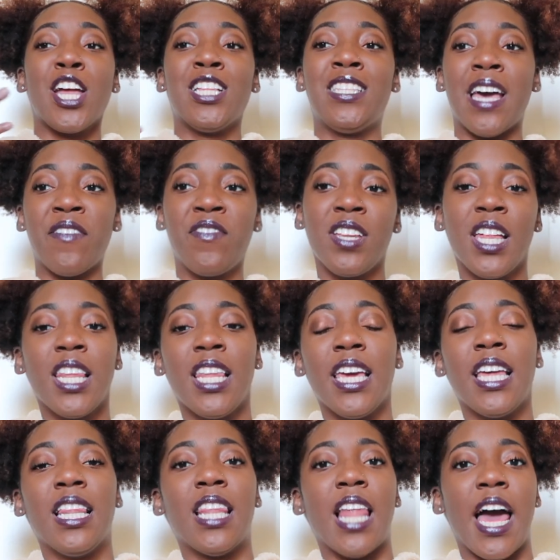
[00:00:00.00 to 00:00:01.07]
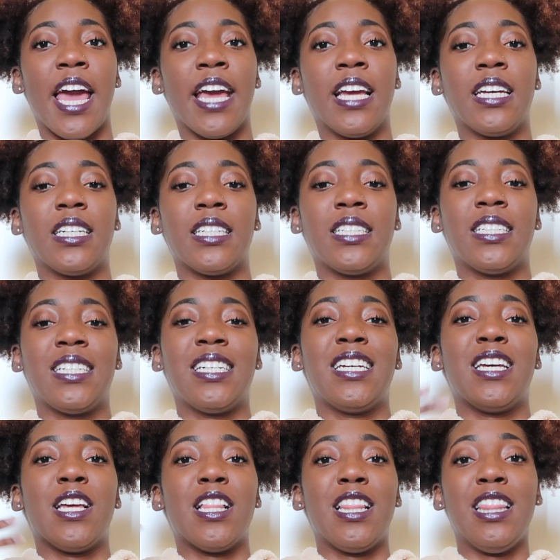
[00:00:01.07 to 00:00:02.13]
definitely like
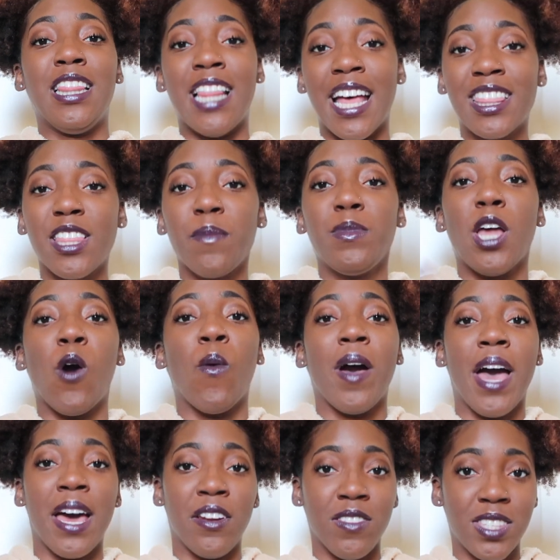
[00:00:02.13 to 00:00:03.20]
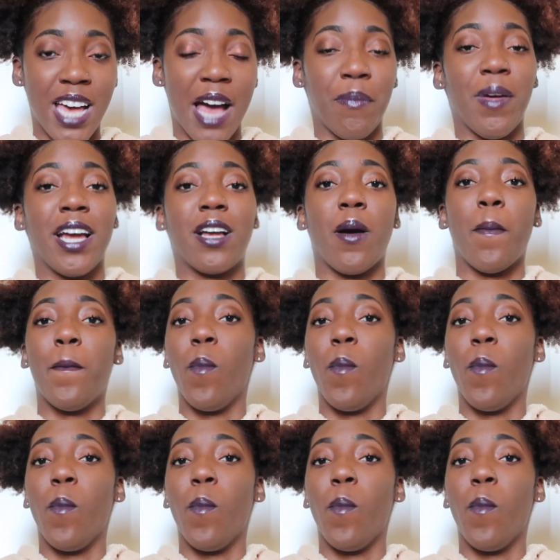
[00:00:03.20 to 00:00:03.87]
let them know ahead of time, like